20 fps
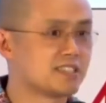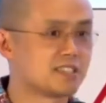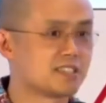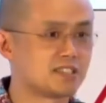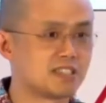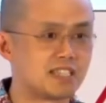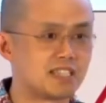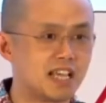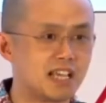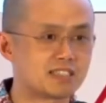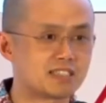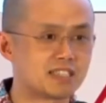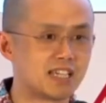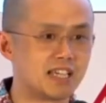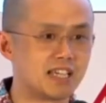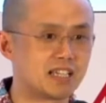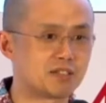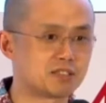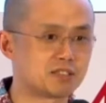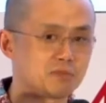So the next
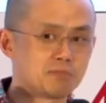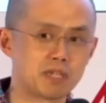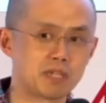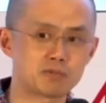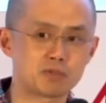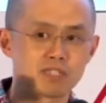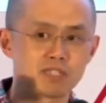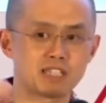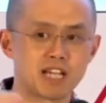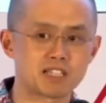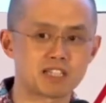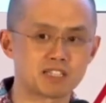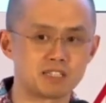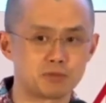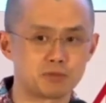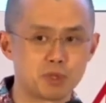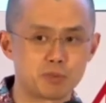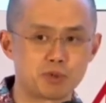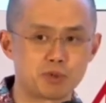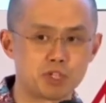day, there was a big
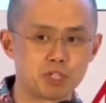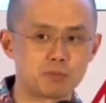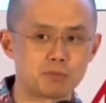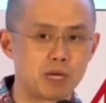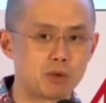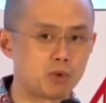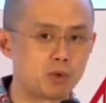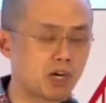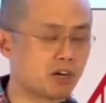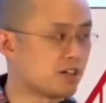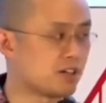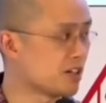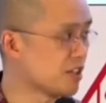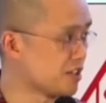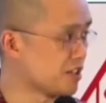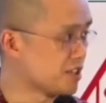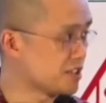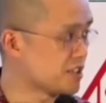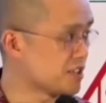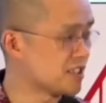transaction reported by Where
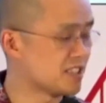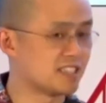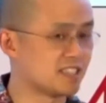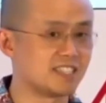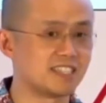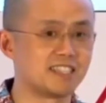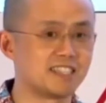Alerts